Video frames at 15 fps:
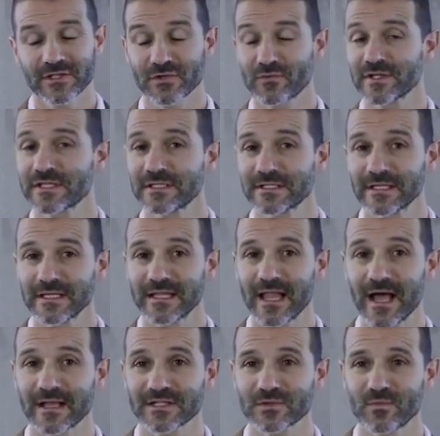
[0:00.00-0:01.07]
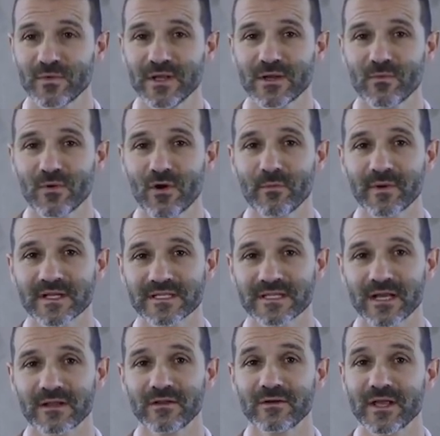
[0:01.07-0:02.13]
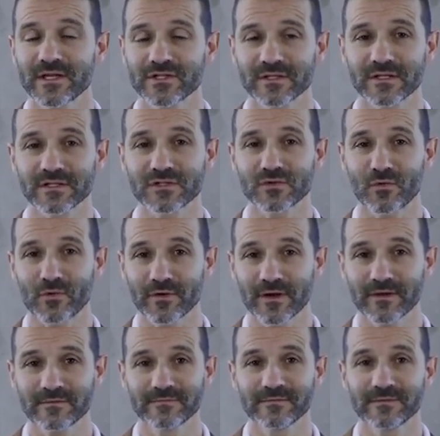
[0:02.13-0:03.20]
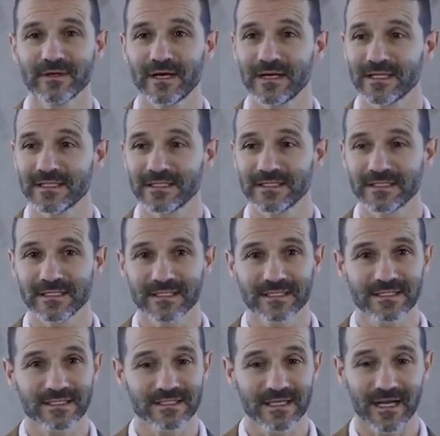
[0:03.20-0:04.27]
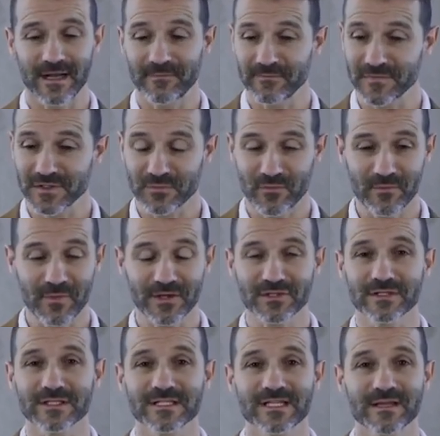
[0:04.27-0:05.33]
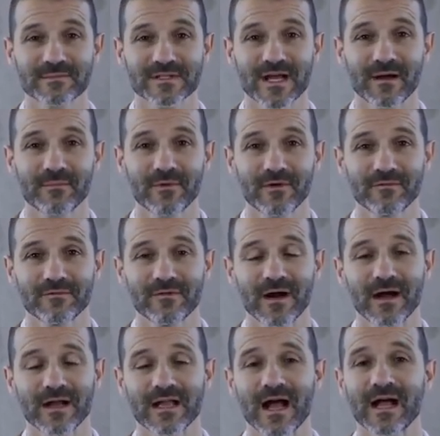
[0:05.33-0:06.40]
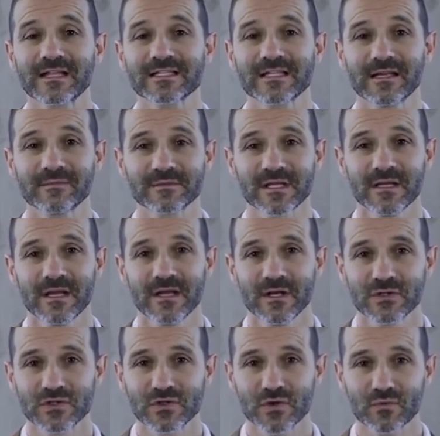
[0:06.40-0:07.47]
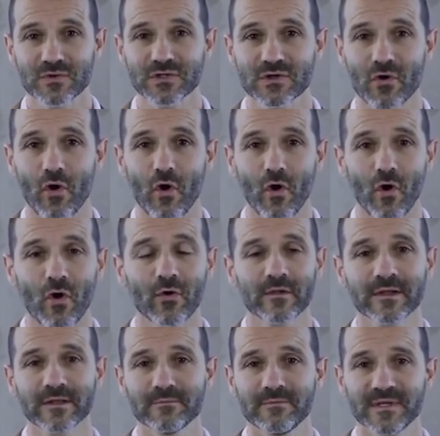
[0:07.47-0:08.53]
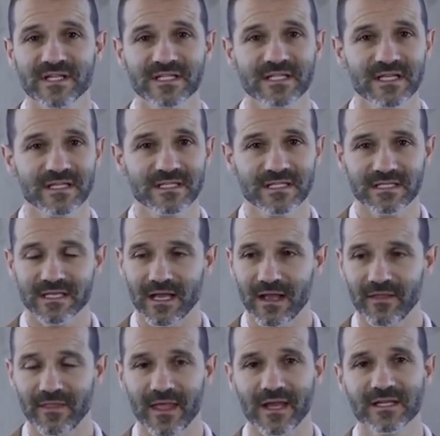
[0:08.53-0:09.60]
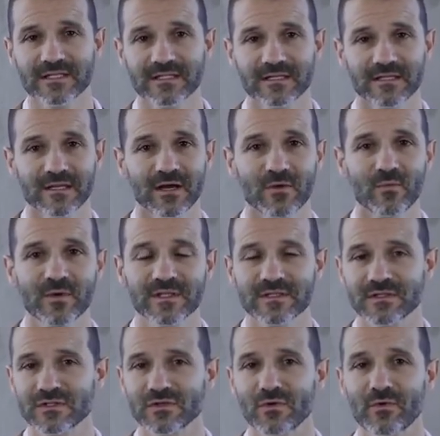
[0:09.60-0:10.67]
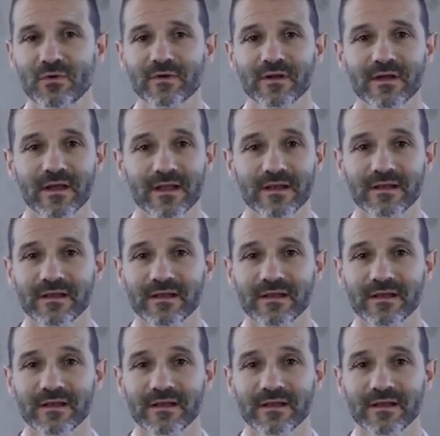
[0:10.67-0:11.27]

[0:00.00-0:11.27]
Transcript: just recently, last week, we opened a second location in Astoria. Uh, it's, um, it's pretty much the same type of uh, concept, surgical-only business that is in uh, Queens, Astoria,